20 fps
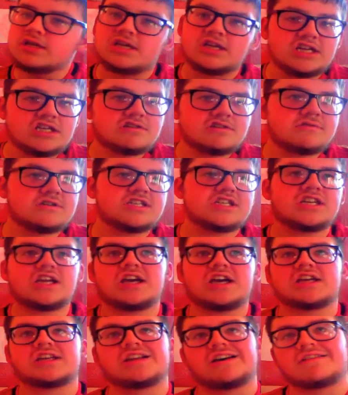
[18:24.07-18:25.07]
The injuries
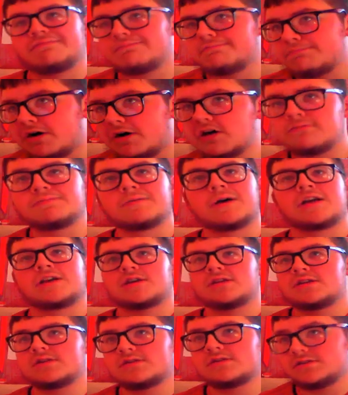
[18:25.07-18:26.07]
United have:
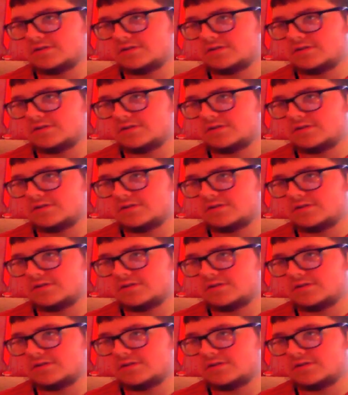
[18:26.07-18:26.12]
Pogba,